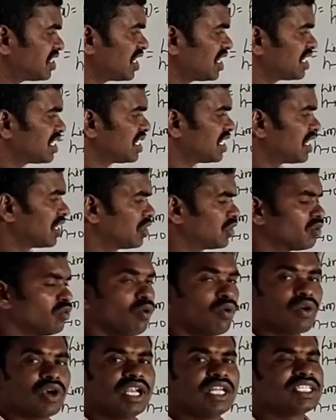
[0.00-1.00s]
I return to
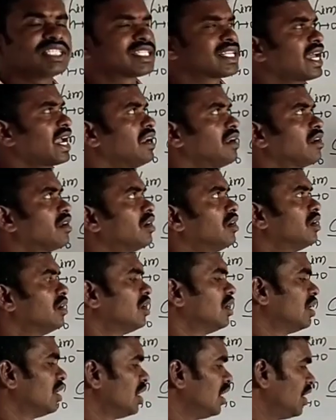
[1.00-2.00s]
only sine.
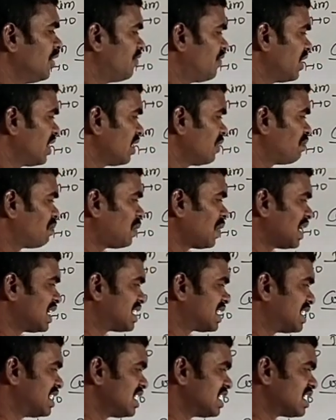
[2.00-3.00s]
If it is
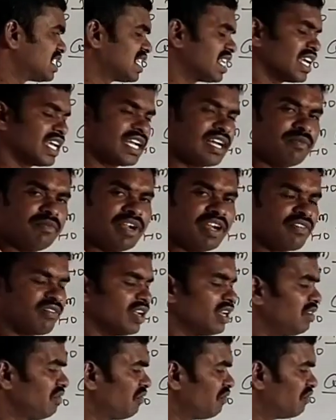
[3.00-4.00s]
plus is there in
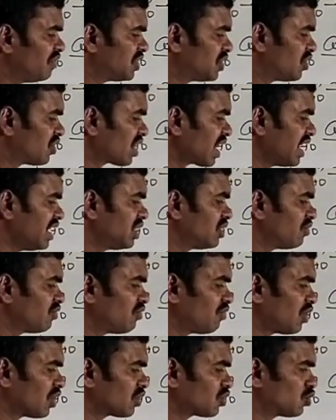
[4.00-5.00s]
between, we should write
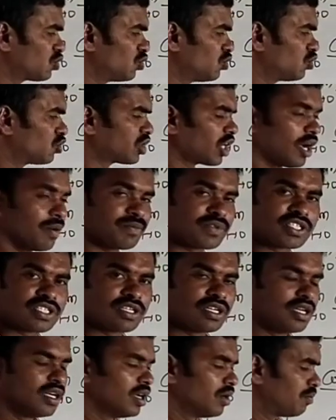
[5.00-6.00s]
for two terms,
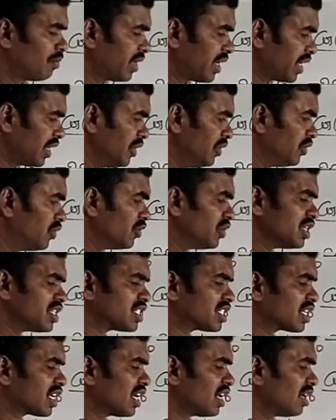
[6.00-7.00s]
but into
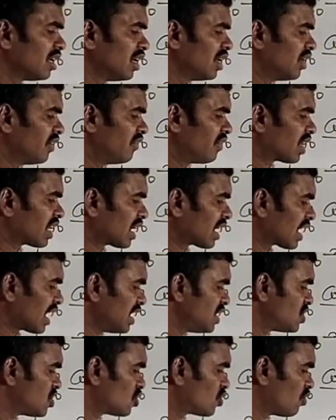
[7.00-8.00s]
is there, we can
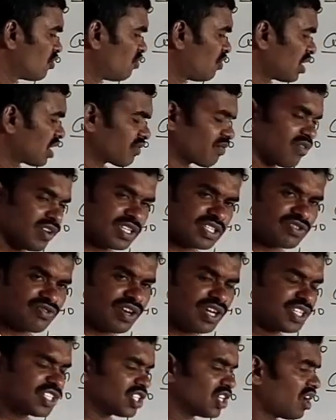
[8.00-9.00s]
write to for first
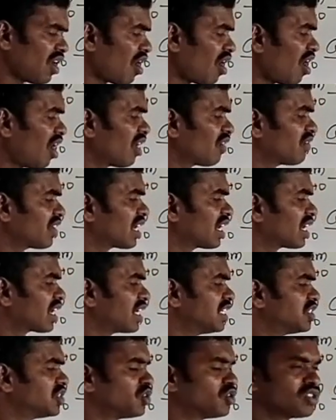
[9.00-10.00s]
function or we can
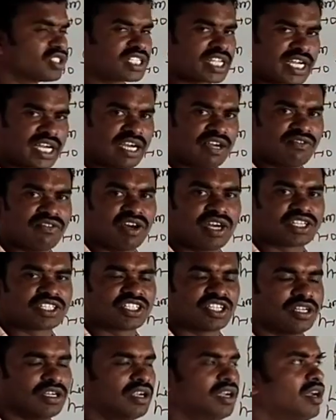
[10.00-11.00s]
write to second
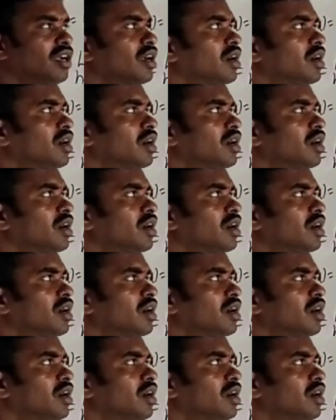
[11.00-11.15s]
function.